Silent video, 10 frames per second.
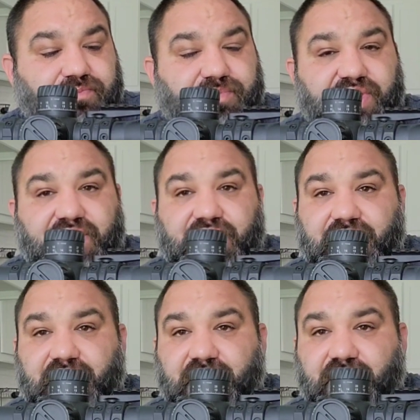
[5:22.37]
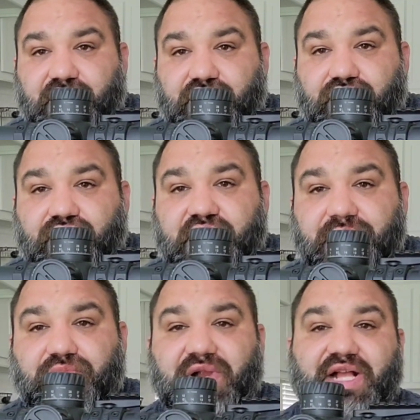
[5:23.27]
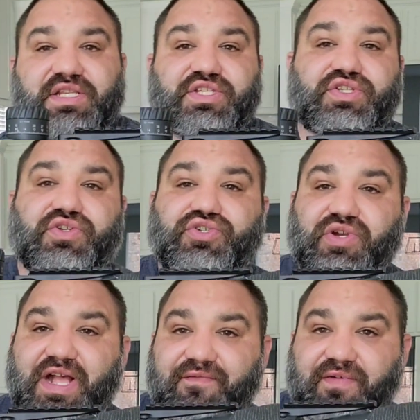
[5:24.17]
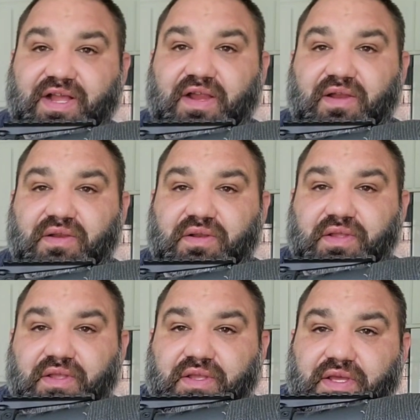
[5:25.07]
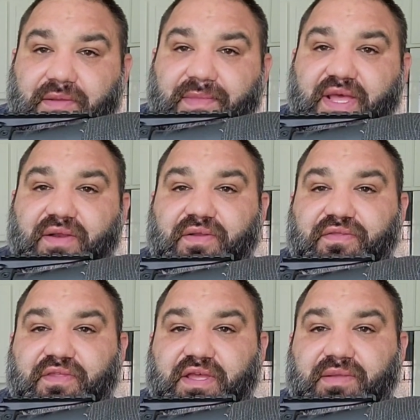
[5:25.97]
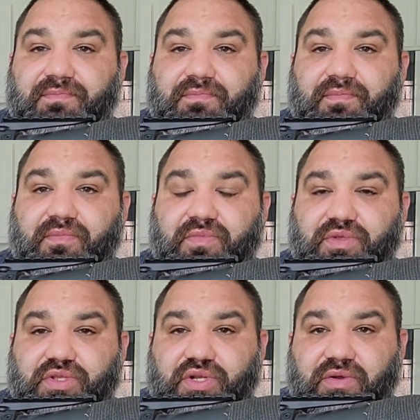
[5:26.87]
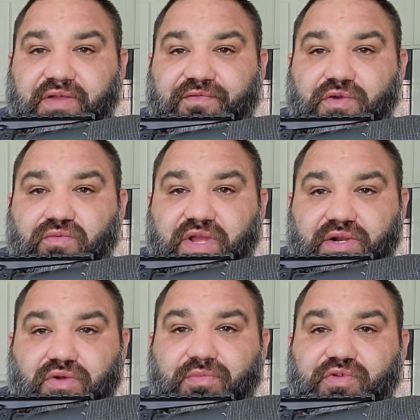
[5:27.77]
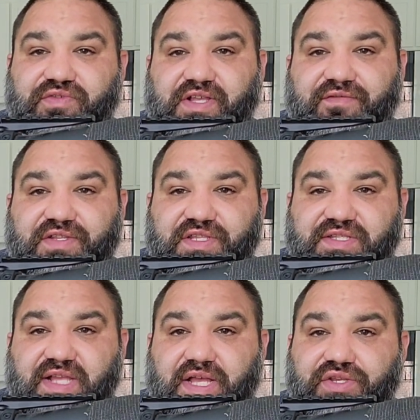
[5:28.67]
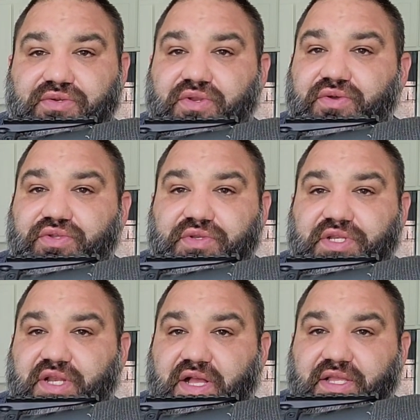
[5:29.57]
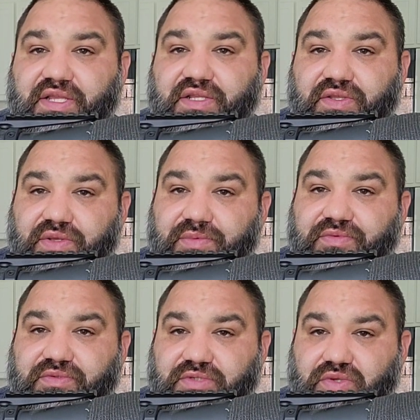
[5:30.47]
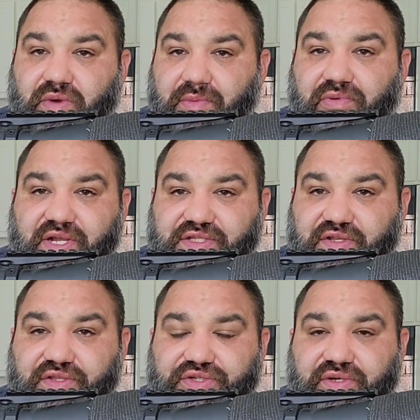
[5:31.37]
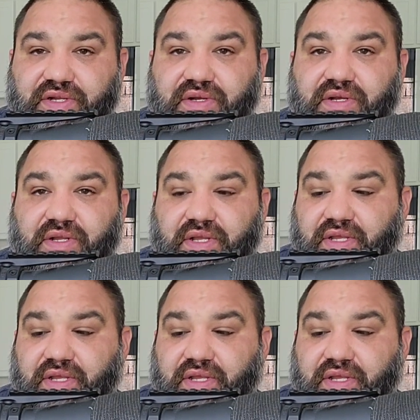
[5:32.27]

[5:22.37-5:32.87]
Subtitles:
But you can practice your dry fire in a manner that, you know, if your reticle moves off to the side, you know you did not get a good square press on the trigger.